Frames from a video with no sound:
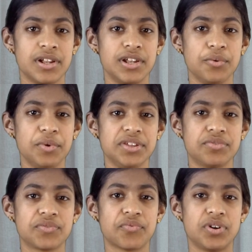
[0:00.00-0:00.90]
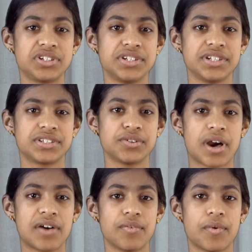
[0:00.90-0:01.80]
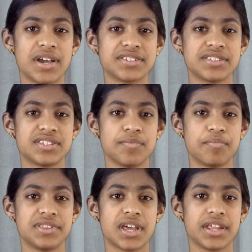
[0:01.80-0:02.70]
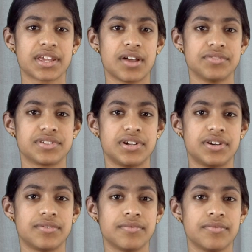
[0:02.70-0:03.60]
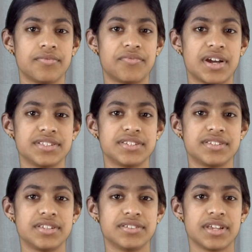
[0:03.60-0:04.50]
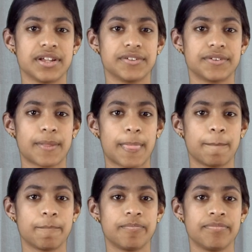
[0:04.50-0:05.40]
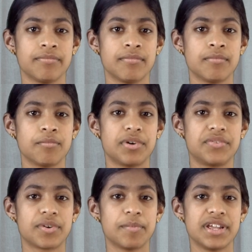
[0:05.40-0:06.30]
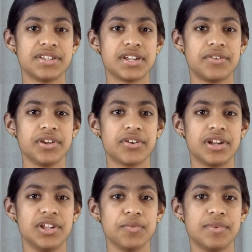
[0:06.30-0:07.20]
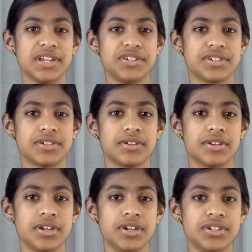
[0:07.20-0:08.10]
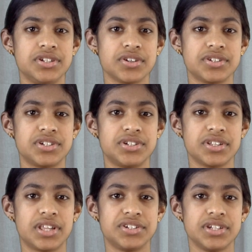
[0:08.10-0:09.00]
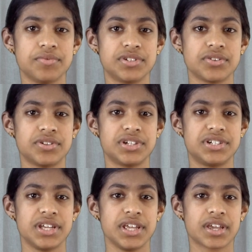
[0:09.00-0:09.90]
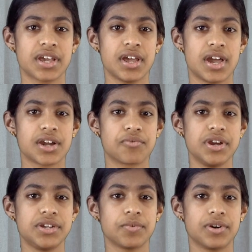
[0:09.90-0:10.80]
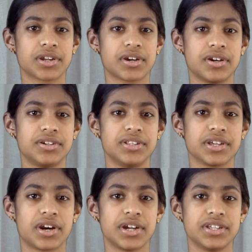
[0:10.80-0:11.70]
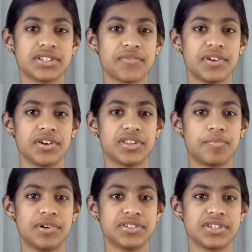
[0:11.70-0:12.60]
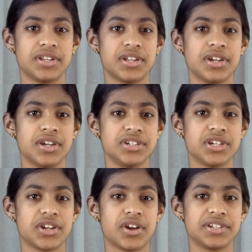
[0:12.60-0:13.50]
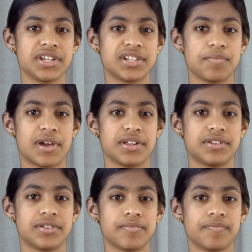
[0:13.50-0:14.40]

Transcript: Louise was fortunate to have a wise and sympathetic counselor, Francis de Sales. But from an interior illumination, she understood that she was to undertake a great work under the guidance of another person she had not yet met.